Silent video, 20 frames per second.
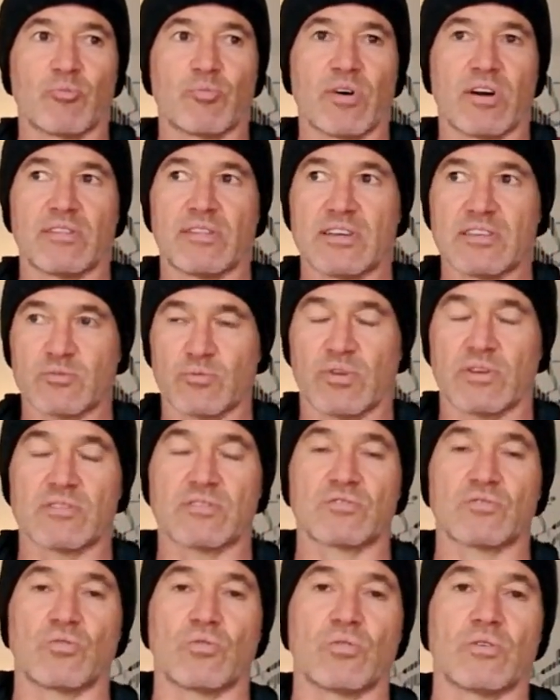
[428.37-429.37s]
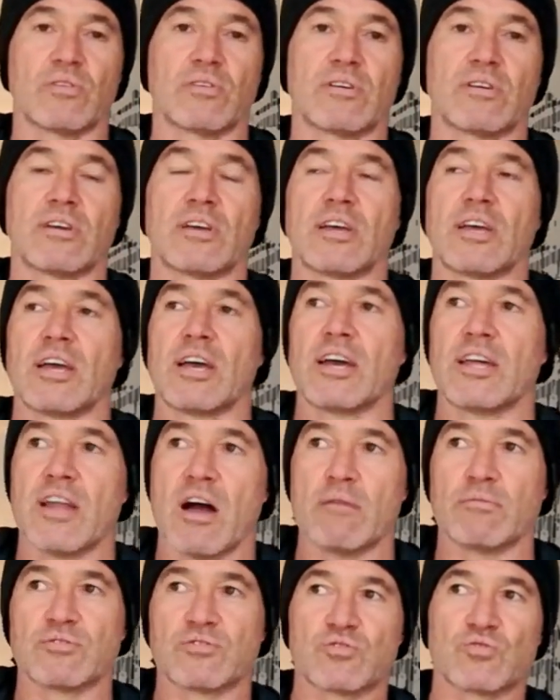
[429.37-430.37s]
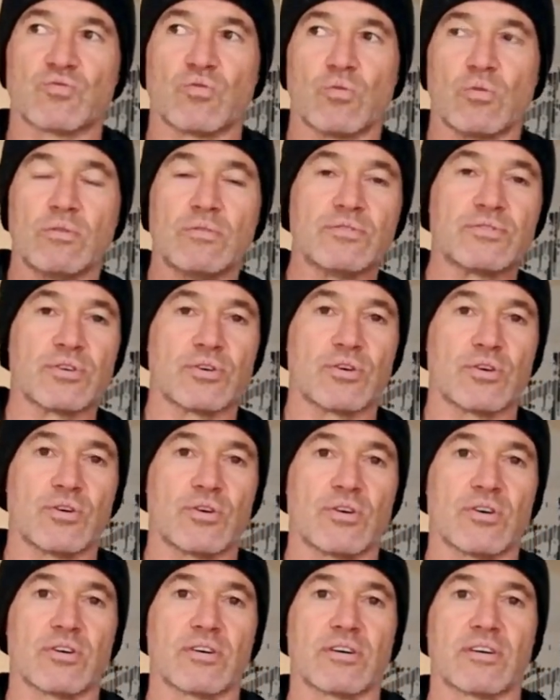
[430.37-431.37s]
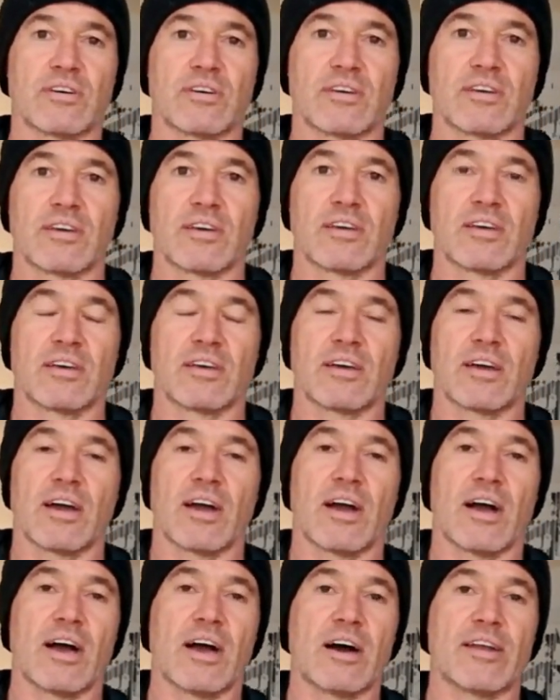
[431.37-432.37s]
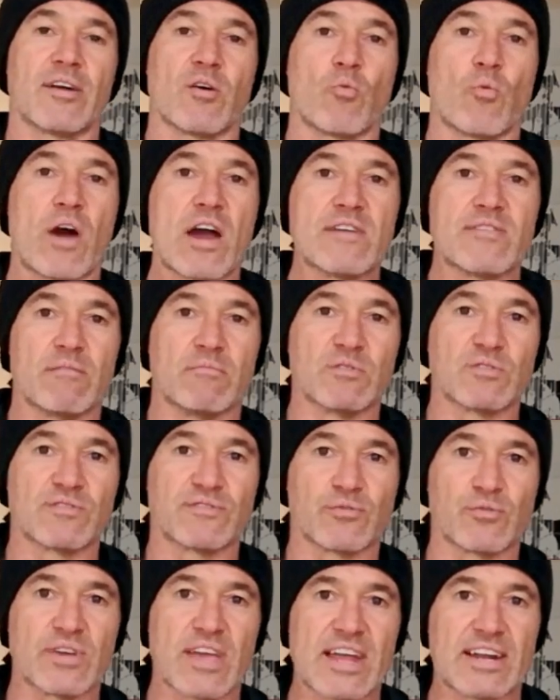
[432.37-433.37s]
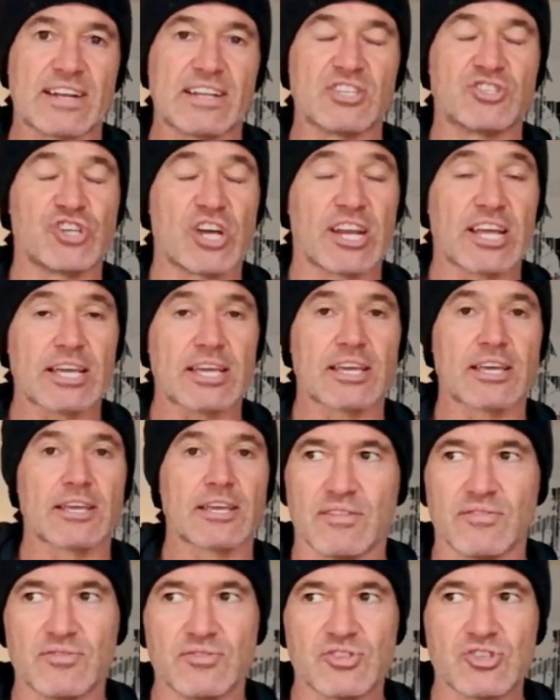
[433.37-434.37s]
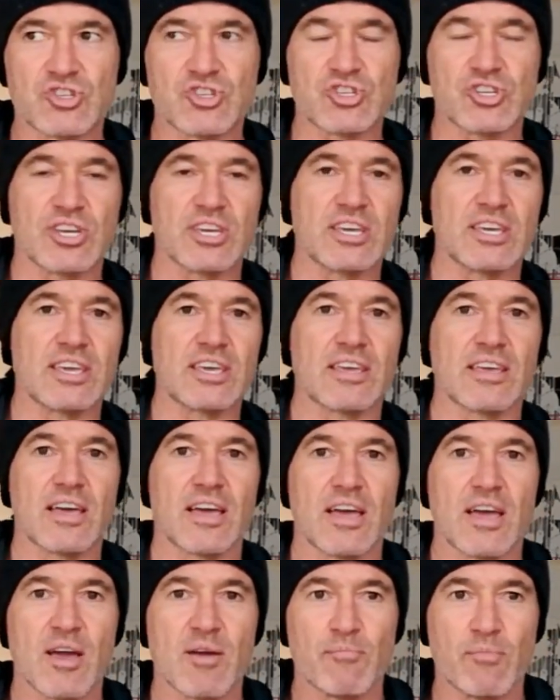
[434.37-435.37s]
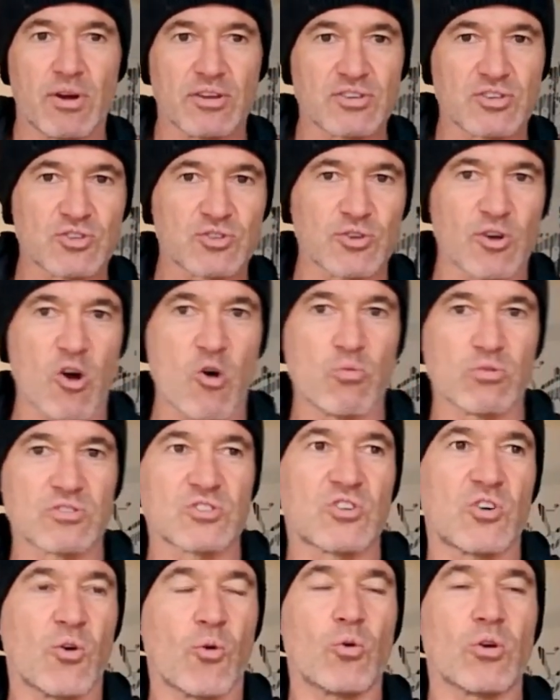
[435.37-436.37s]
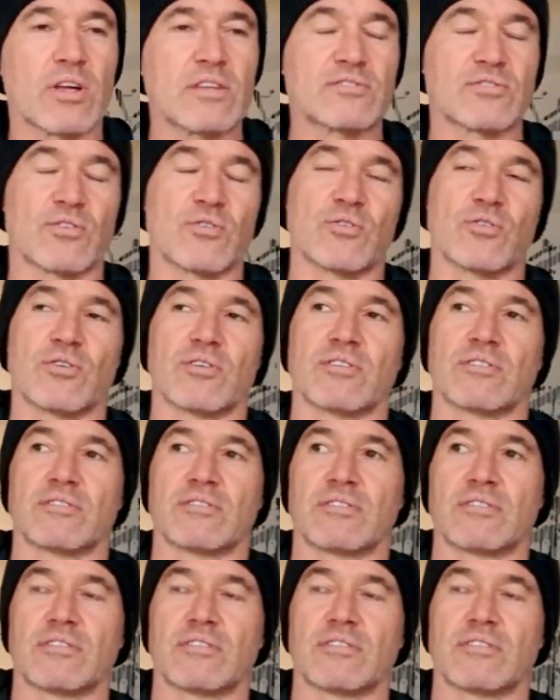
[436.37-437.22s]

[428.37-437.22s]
But that's what I saw. I was drawn to her in a way that was very energetic. My soul was calling to her.